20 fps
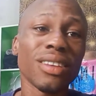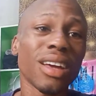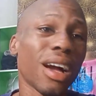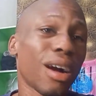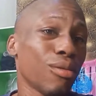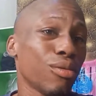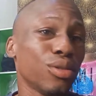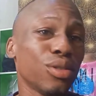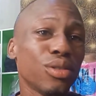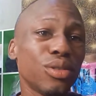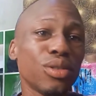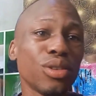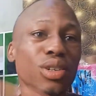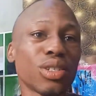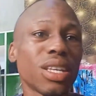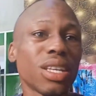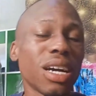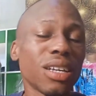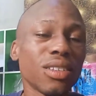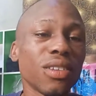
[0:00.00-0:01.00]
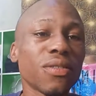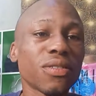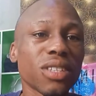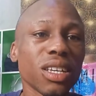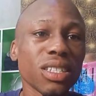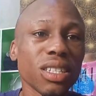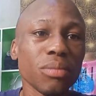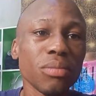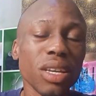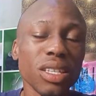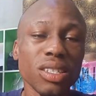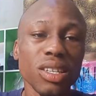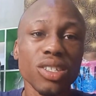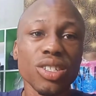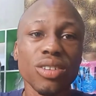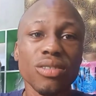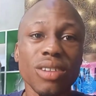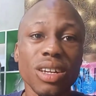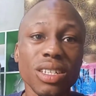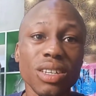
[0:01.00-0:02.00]
I wouldn't know that you sent a message
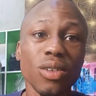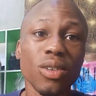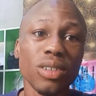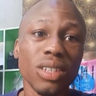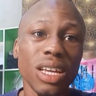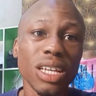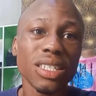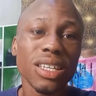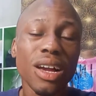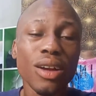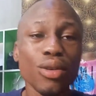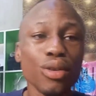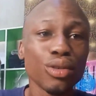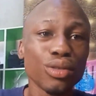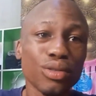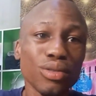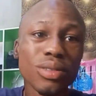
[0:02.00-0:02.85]
already unless I go to